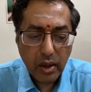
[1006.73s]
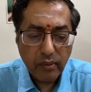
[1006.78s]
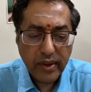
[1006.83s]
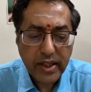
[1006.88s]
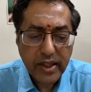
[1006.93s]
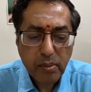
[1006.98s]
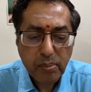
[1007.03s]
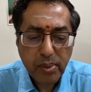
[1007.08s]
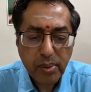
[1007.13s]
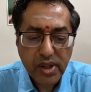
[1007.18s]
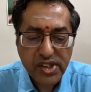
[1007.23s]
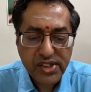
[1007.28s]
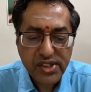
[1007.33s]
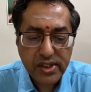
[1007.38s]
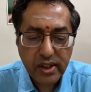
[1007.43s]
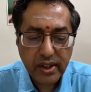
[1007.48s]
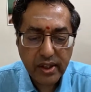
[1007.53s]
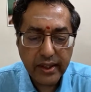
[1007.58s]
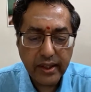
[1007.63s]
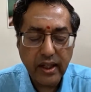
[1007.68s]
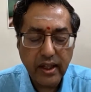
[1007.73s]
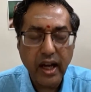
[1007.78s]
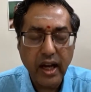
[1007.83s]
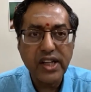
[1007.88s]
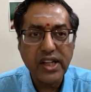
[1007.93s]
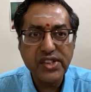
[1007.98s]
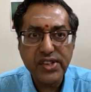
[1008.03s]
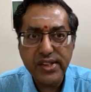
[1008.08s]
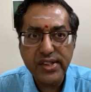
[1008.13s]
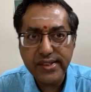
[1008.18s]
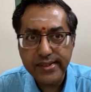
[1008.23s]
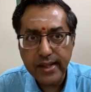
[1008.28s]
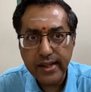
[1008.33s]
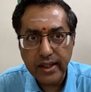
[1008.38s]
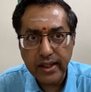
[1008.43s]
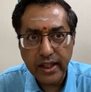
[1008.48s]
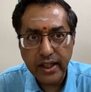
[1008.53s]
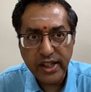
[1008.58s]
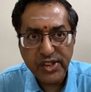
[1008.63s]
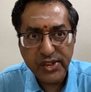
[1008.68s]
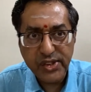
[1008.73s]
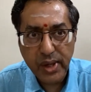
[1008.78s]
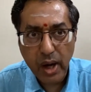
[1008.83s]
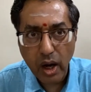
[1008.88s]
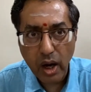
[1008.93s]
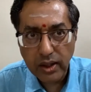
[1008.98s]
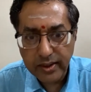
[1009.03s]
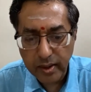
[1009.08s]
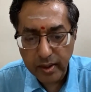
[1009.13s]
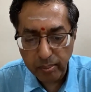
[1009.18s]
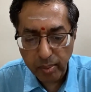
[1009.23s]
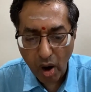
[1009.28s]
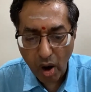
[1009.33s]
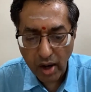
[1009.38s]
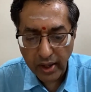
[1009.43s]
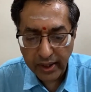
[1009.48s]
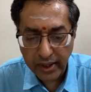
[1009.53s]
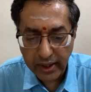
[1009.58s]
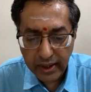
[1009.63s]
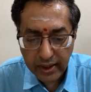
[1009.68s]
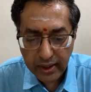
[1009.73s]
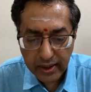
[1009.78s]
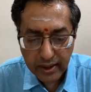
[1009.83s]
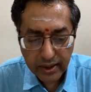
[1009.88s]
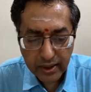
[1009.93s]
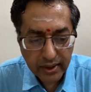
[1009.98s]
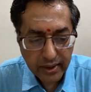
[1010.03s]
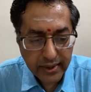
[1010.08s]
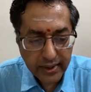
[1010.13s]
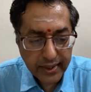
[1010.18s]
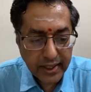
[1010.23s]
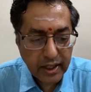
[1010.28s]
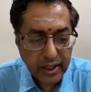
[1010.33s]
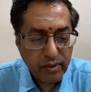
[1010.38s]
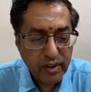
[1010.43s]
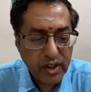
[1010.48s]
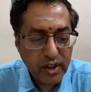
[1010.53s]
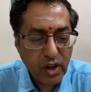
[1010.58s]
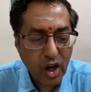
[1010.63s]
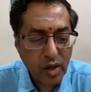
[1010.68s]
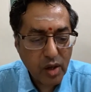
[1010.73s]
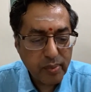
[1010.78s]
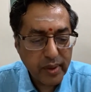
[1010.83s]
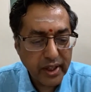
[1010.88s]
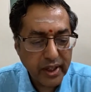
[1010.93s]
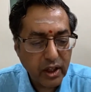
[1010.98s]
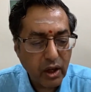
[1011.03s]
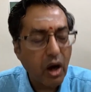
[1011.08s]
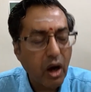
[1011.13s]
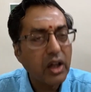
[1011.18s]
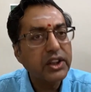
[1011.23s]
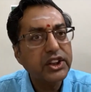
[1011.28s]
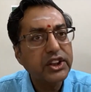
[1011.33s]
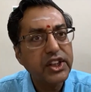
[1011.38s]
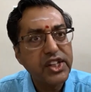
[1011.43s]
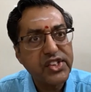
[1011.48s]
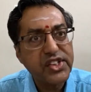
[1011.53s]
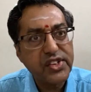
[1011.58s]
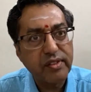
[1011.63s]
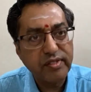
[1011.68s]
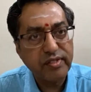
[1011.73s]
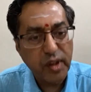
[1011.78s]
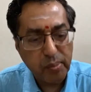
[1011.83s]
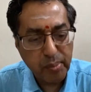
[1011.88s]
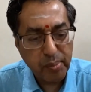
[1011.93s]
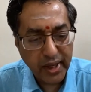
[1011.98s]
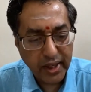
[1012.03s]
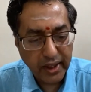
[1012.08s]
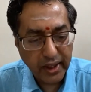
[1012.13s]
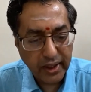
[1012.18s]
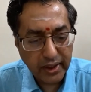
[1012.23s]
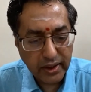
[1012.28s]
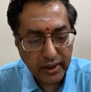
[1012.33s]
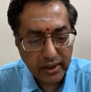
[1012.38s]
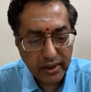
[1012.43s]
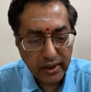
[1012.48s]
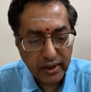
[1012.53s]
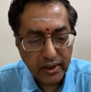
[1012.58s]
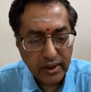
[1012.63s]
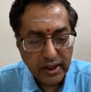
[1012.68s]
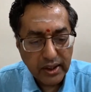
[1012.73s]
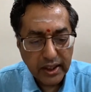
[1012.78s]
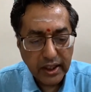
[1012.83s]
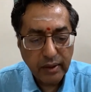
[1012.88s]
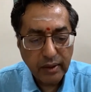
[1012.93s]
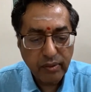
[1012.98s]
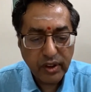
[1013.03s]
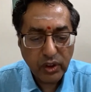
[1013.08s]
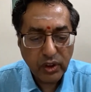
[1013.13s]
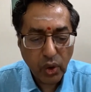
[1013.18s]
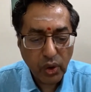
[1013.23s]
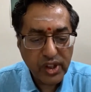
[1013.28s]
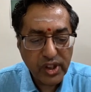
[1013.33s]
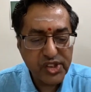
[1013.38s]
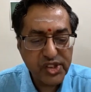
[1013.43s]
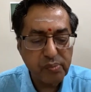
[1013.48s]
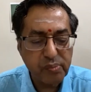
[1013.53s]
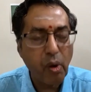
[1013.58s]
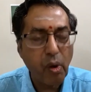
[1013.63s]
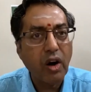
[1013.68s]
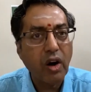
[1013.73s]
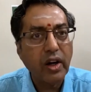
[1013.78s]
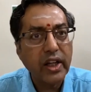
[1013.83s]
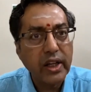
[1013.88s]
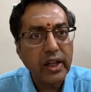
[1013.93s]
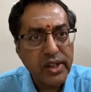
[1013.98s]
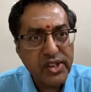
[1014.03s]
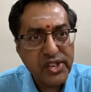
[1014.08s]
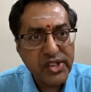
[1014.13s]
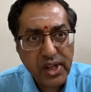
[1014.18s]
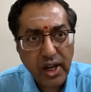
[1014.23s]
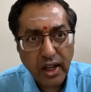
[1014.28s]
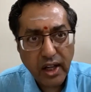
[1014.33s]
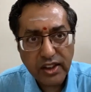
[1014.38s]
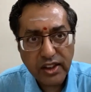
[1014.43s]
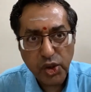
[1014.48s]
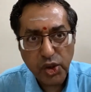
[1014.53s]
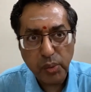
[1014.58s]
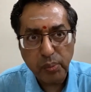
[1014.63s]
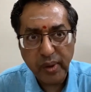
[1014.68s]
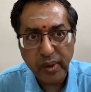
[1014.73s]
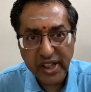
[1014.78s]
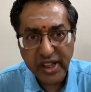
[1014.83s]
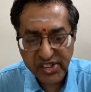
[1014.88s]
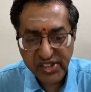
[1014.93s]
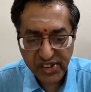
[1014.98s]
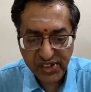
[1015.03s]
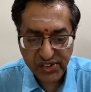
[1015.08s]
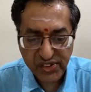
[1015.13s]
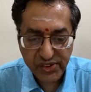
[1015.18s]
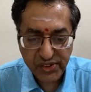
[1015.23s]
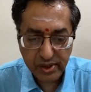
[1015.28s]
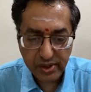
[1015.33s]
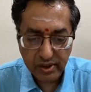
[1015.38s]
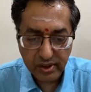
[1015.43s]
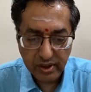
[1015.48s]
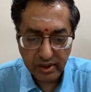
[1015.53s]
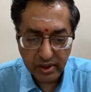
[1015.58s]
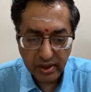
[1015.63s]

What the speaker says: when a person realizes that he's not the body, he will not be conscious of the pain, even though his body is cut to pieces.